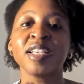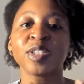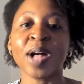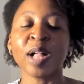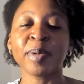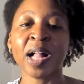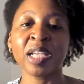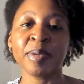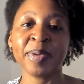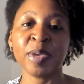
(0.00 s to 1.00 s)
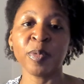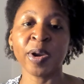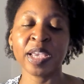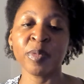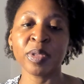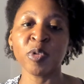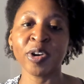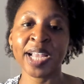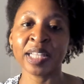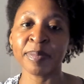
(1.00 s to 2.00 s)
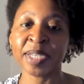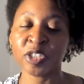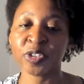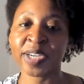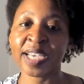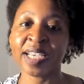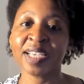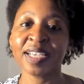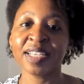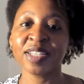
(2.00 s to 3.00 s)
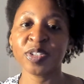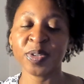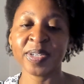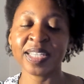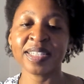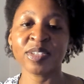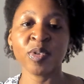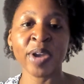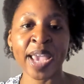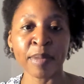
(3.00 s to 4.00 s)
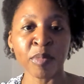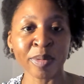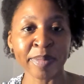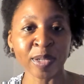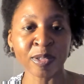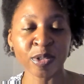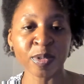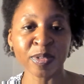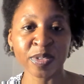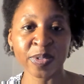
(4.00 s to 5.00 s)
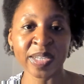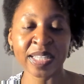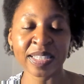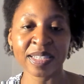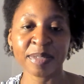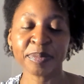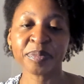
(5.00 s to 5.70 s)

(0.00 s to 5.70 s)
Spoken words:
So I'll probably be working with more elementary students and more middle school students.